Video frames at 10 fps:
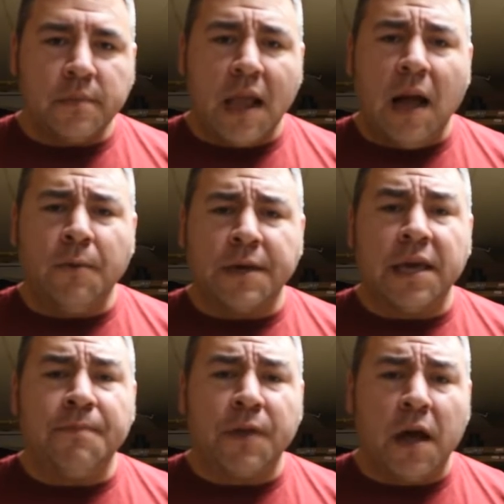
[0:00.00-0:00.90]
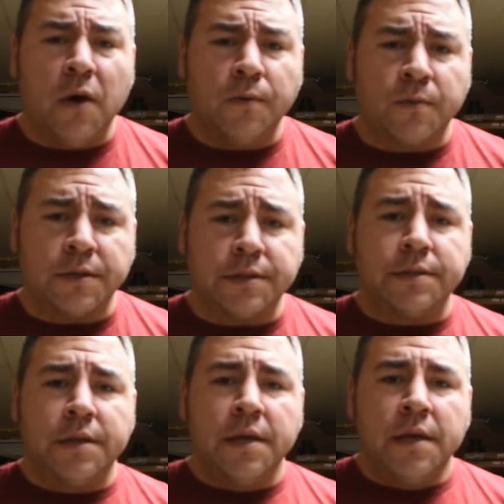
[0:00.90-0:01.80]
I will keep the old ones
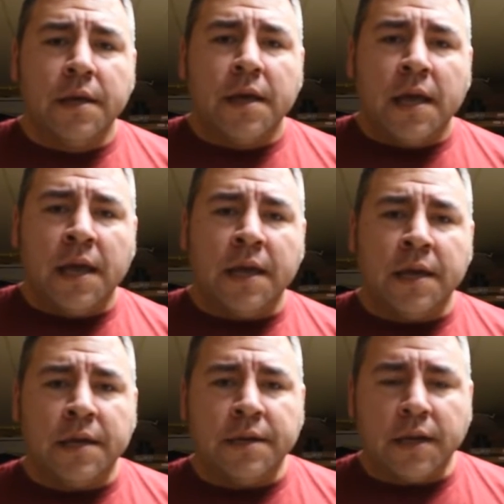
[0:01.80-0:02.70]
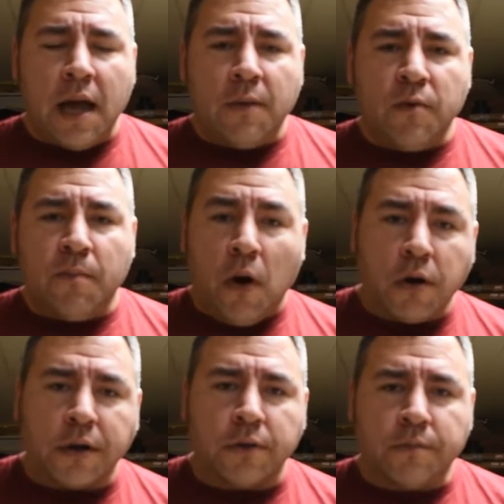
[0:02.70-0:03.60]
and I will
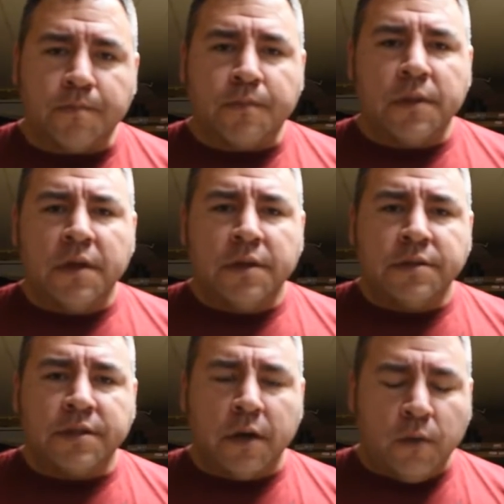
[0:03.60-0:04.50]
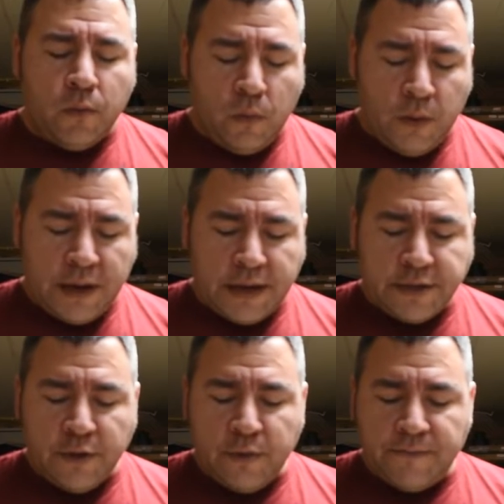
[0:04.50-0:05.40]
mark them. So when I
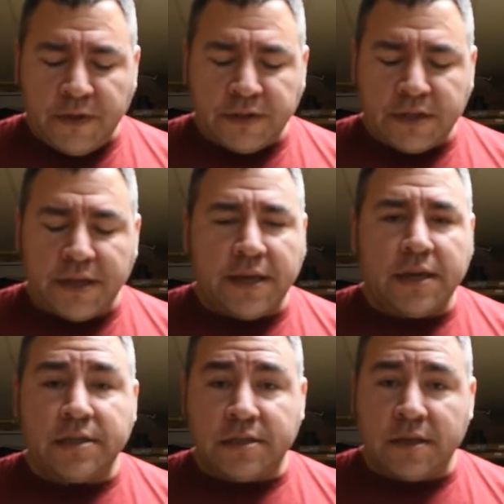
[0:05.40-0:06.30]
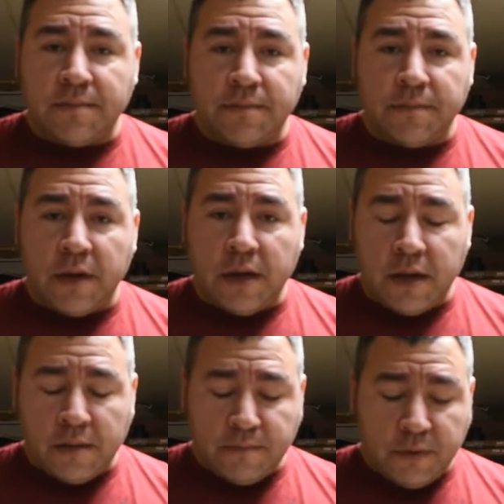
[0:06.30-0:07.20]
do eventually get some
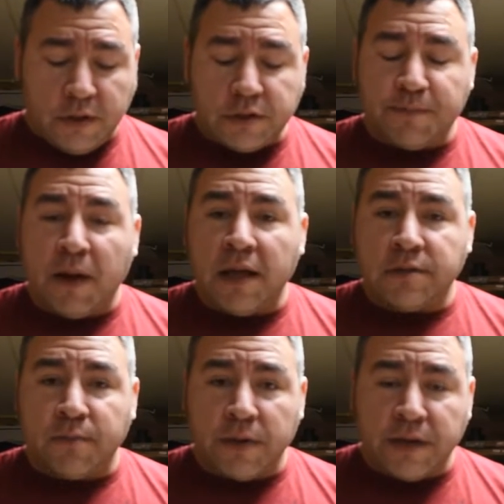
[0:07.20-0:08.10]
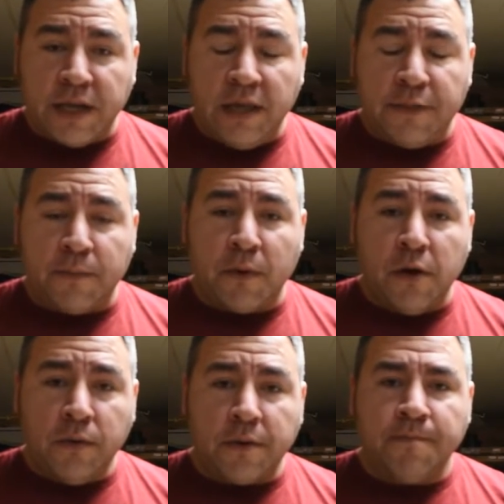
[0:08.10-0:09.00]
little spots where the teeth are
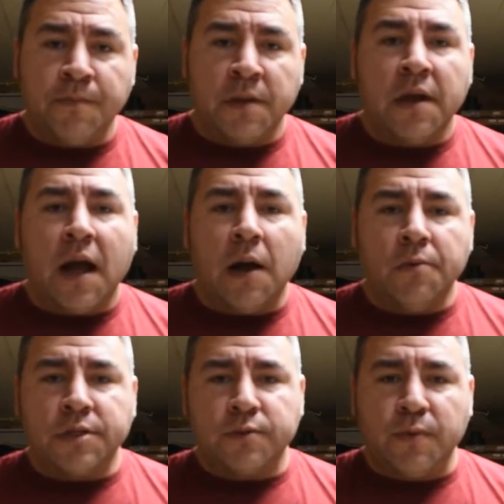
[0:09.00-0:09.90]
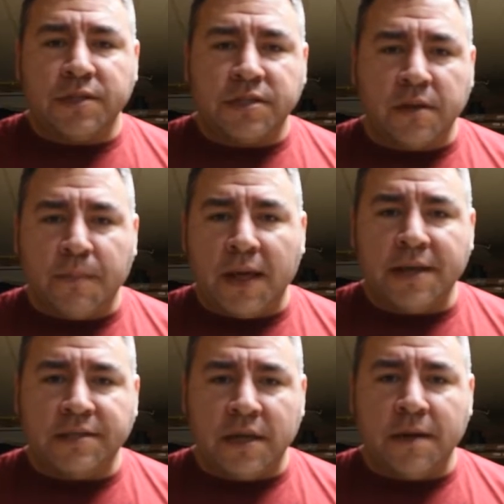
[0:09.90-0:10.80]
broke, I will switch the
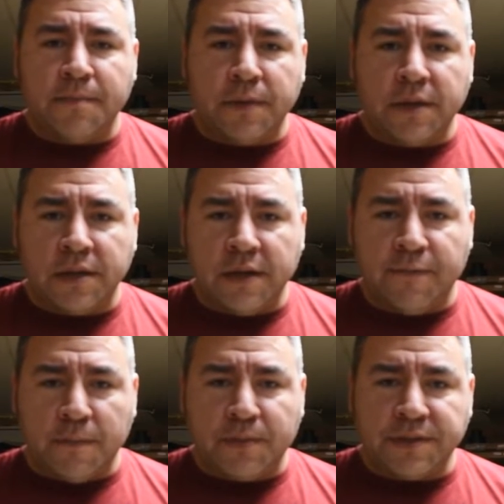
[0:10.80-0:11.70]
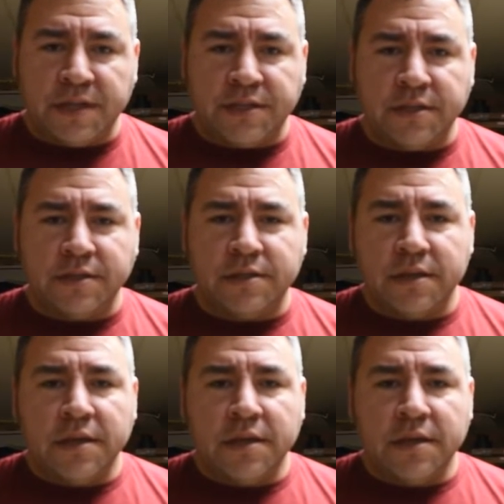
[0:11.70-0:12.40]
blades up in different positions.